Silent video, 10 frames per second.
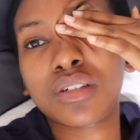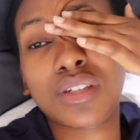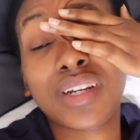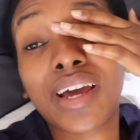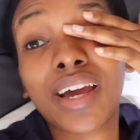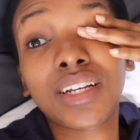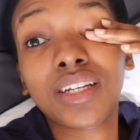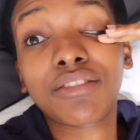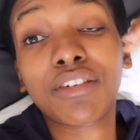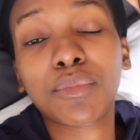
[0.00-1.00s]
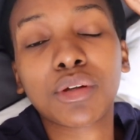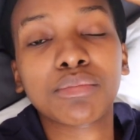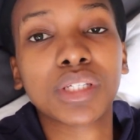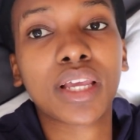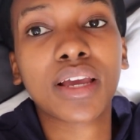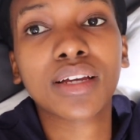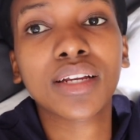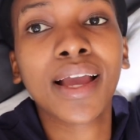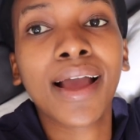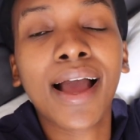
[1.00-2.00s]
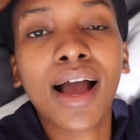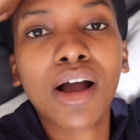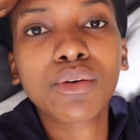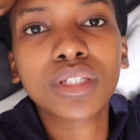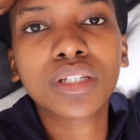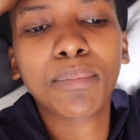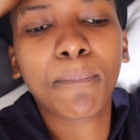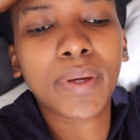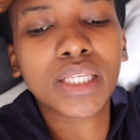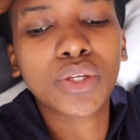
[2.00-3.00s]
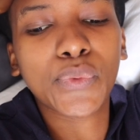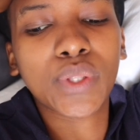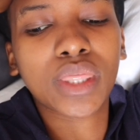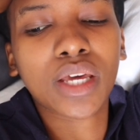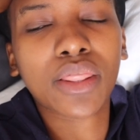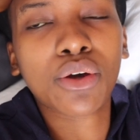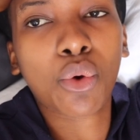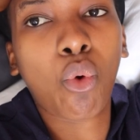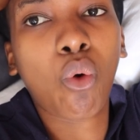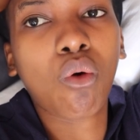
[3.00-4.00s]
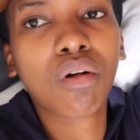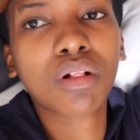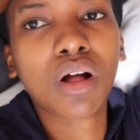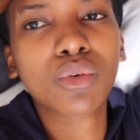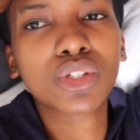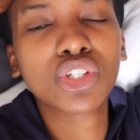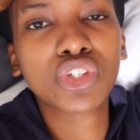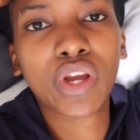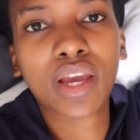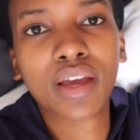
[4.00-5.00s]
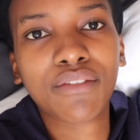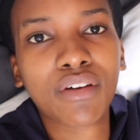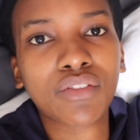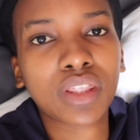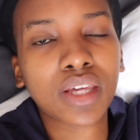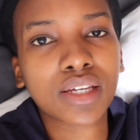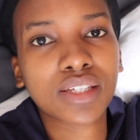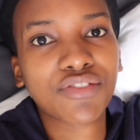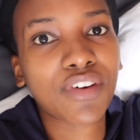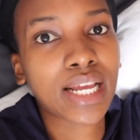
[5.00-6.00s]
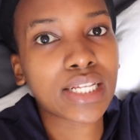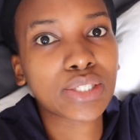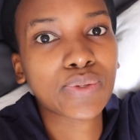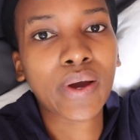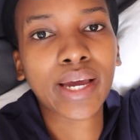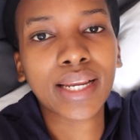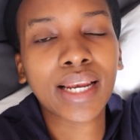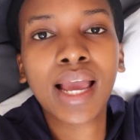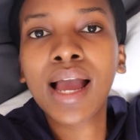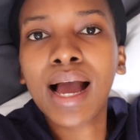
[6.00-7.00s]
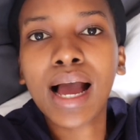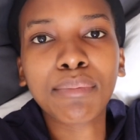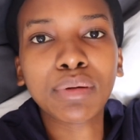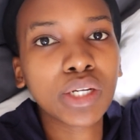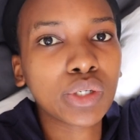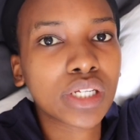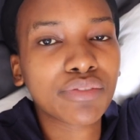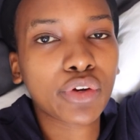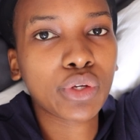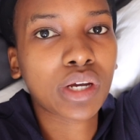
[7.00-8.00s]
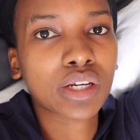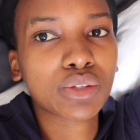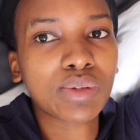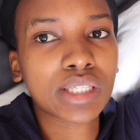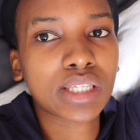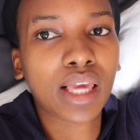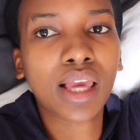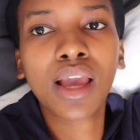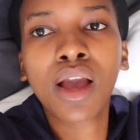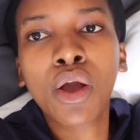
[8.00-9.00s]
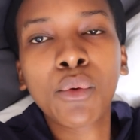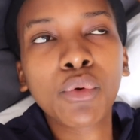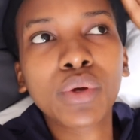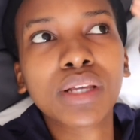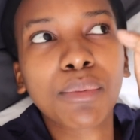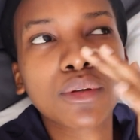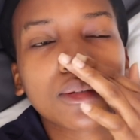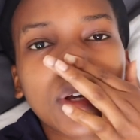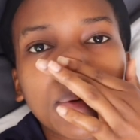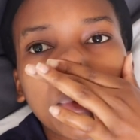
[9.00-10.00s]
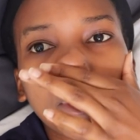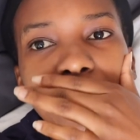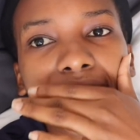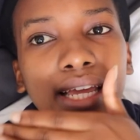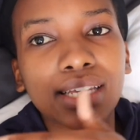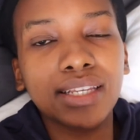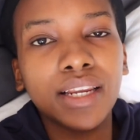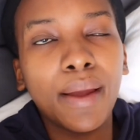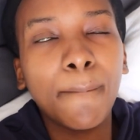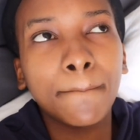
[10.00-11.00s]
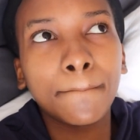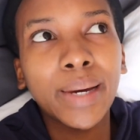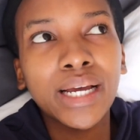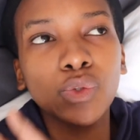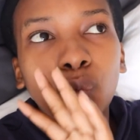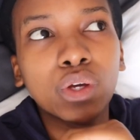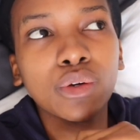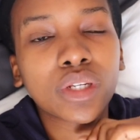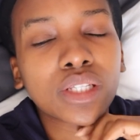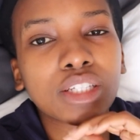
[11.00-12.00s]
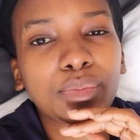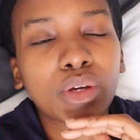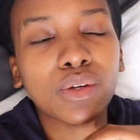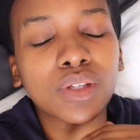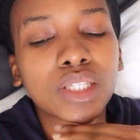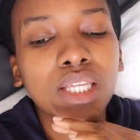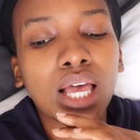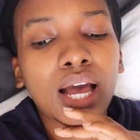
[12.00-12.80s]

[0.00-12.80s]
9, if I'm not mistaken. I was still busy with the haul. I was just checking if everything is fine so I can upload it for you guys to see. We were supposed to upload it yesterday, but we couldn't because